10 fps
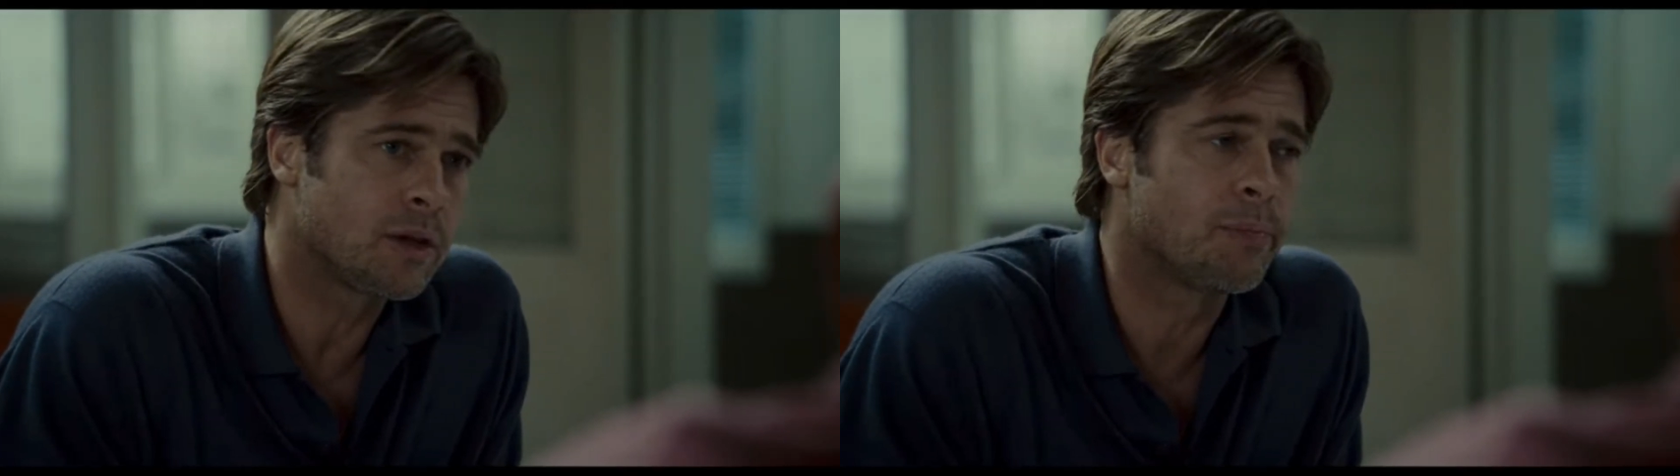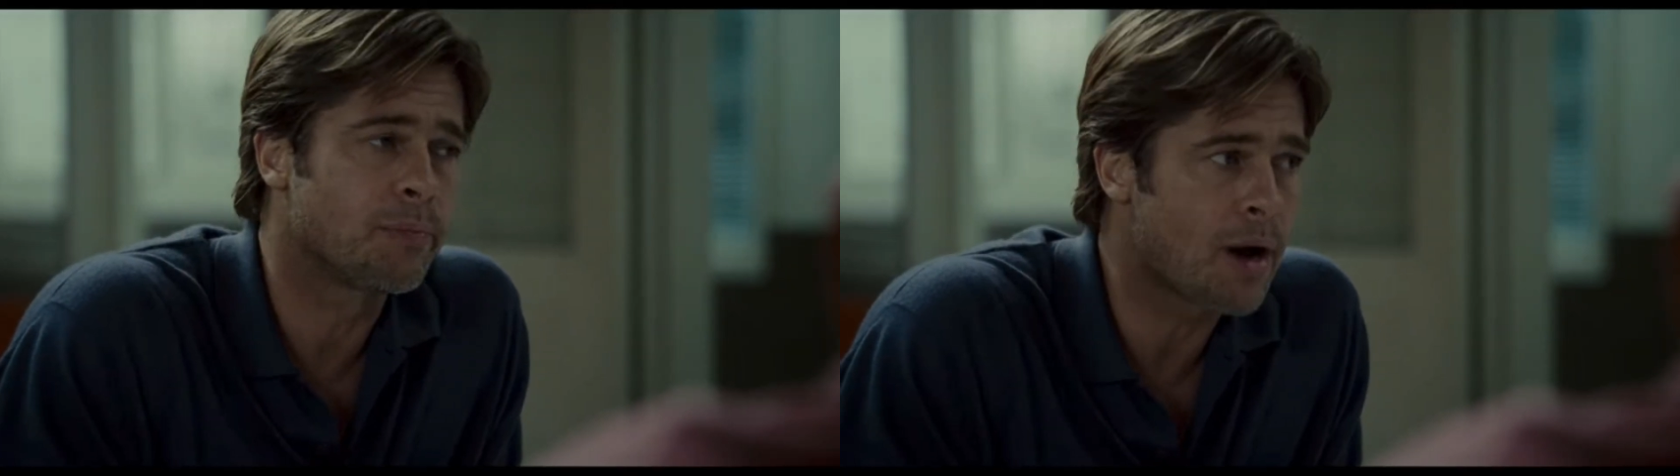
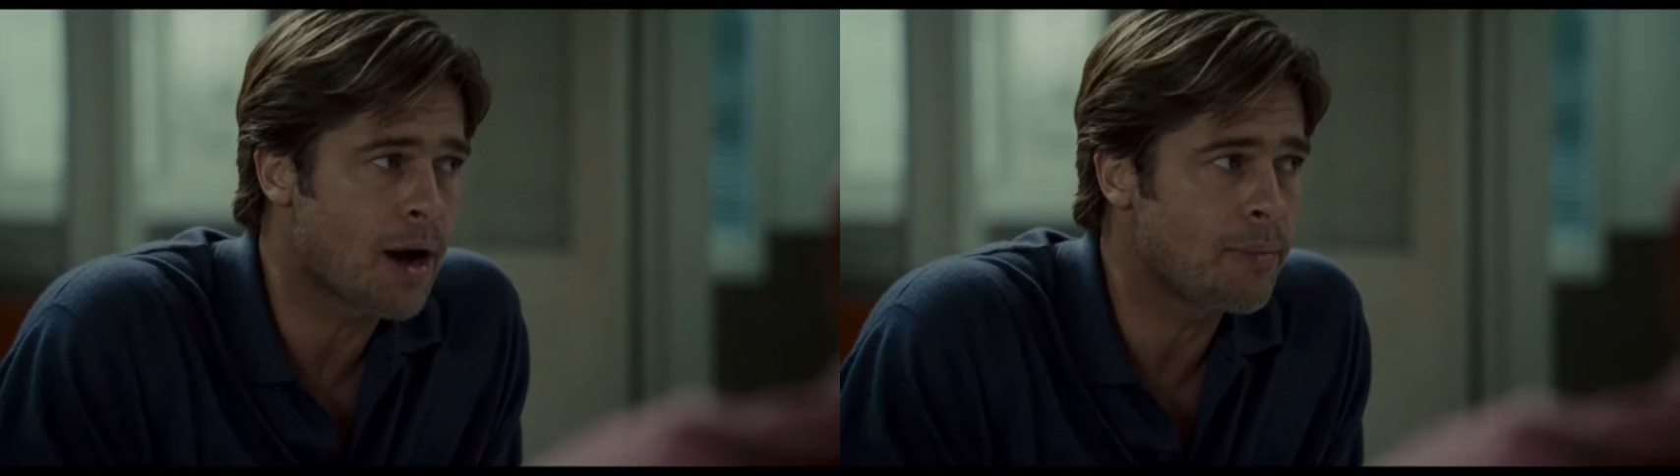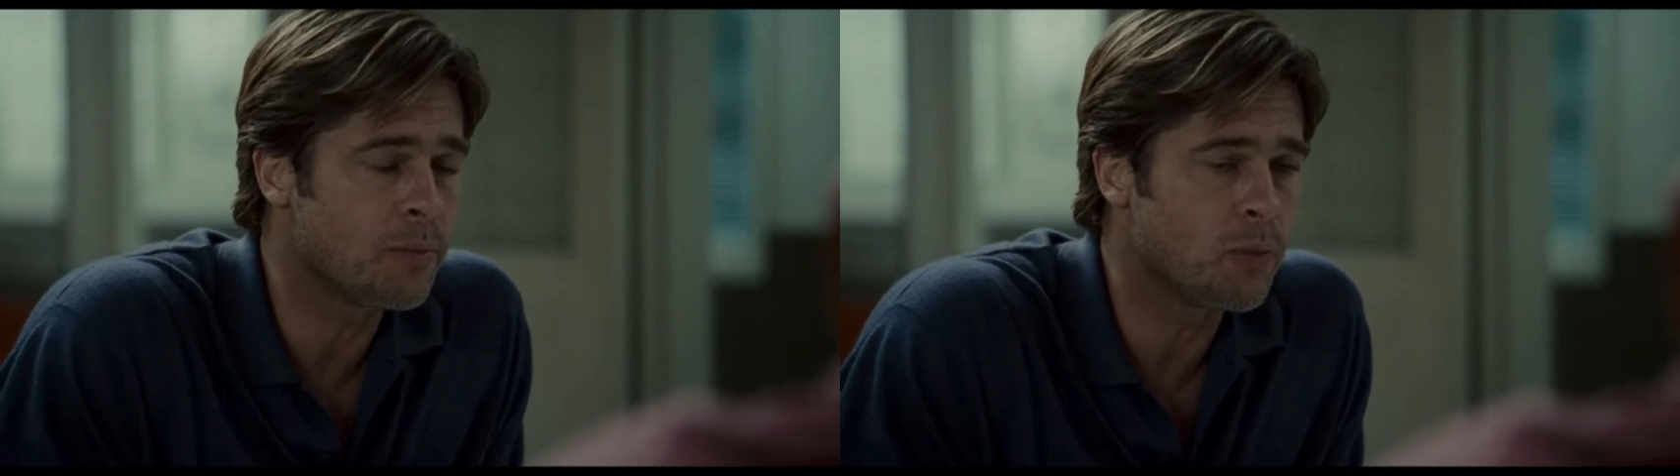The
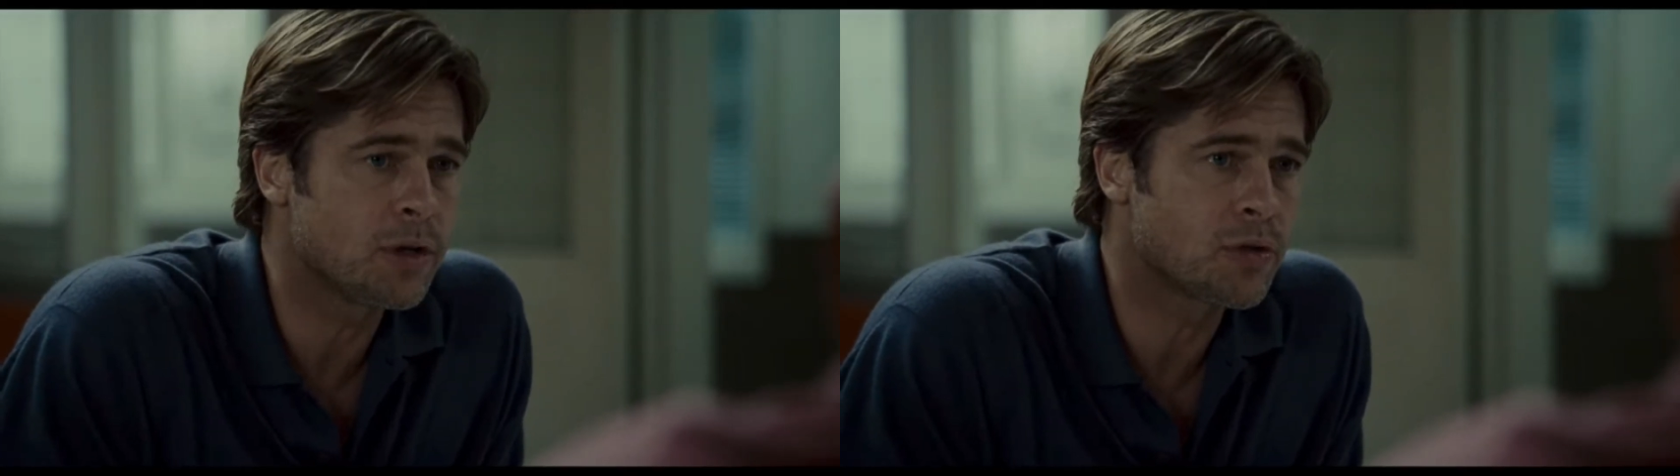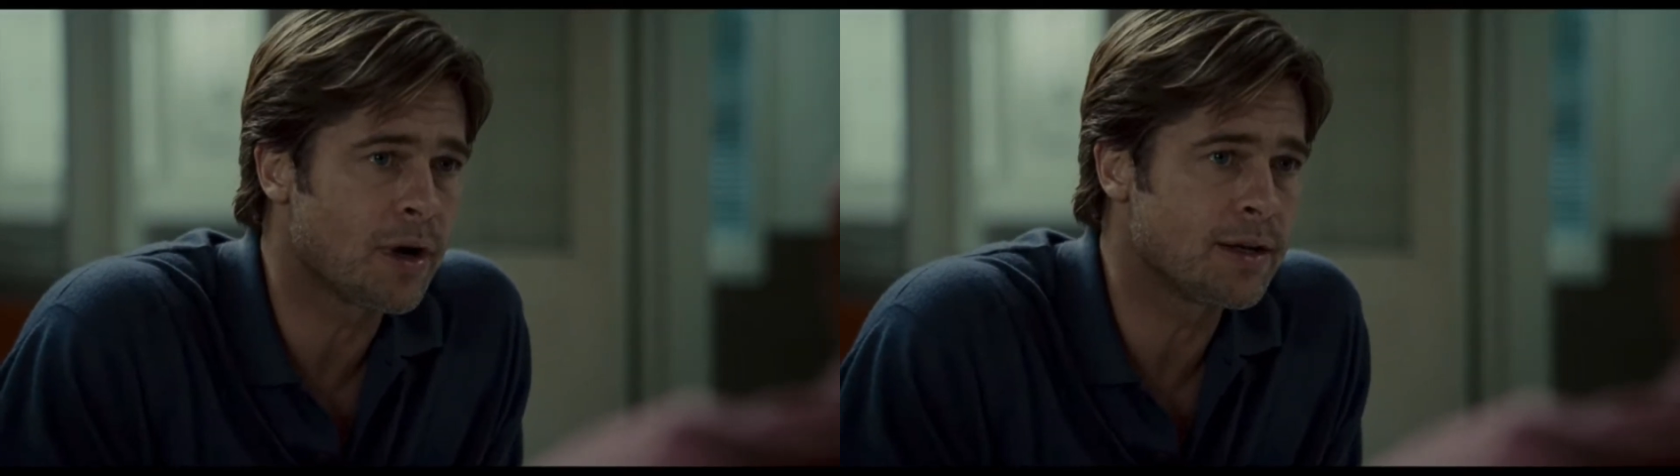problem we're
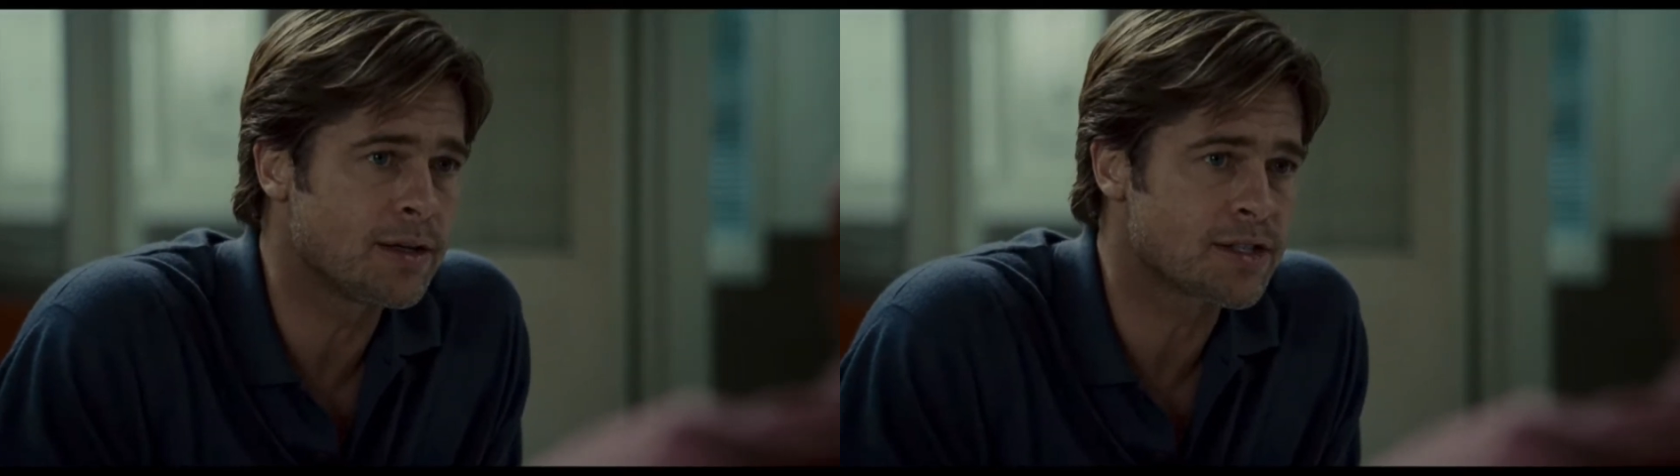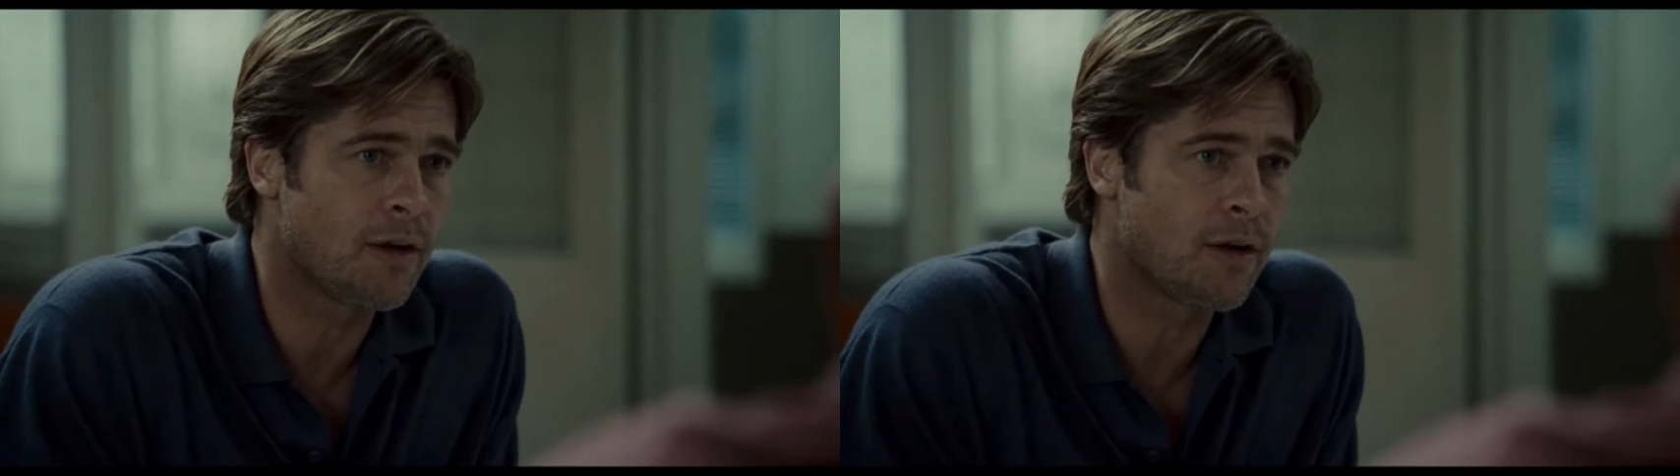trying
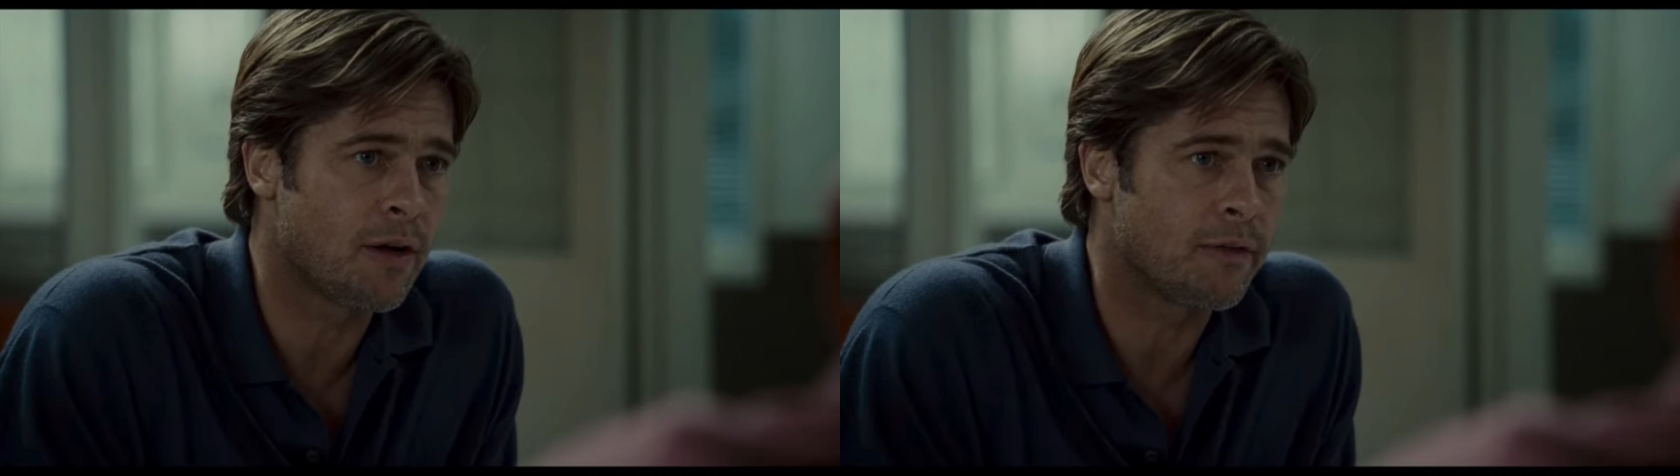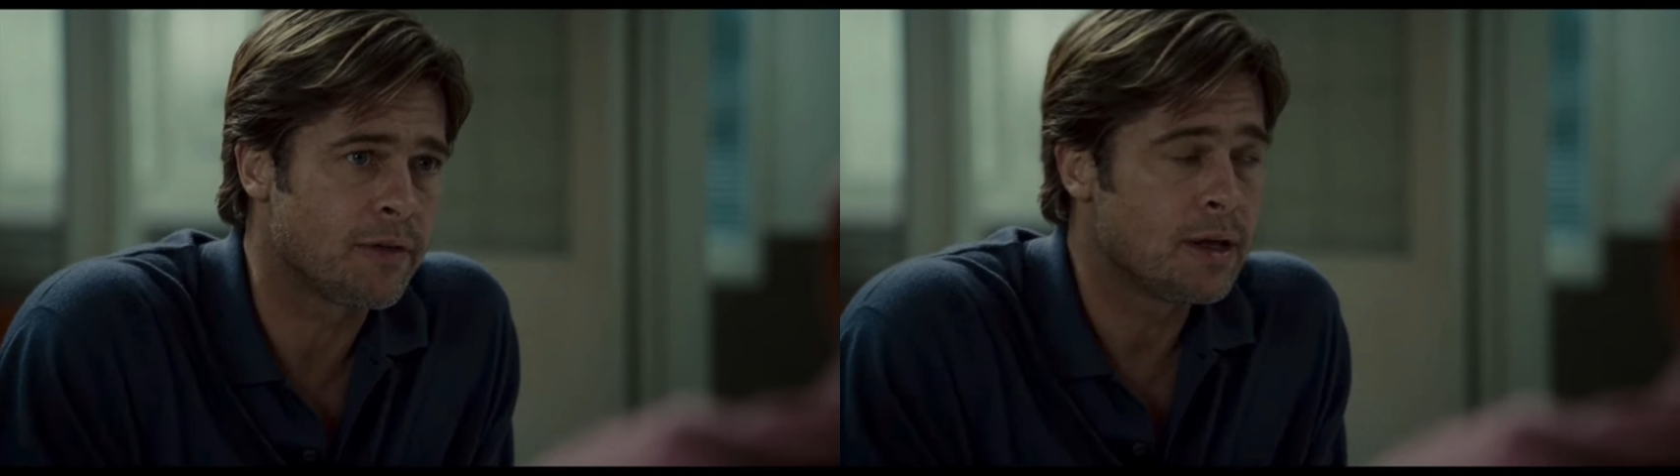to
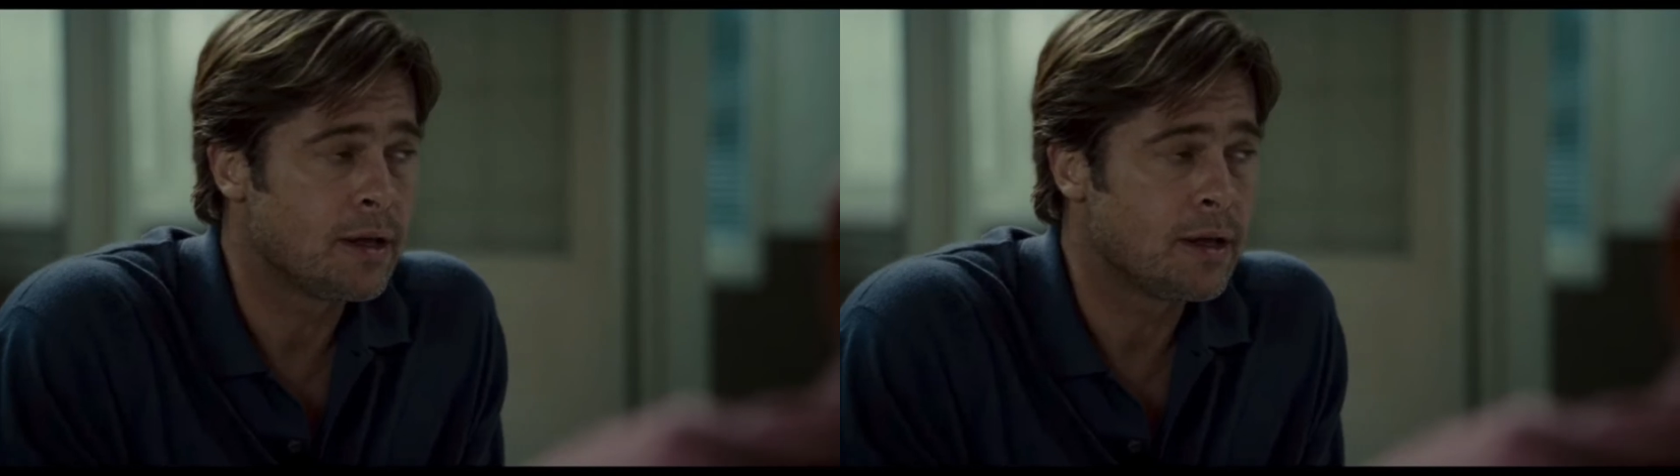solve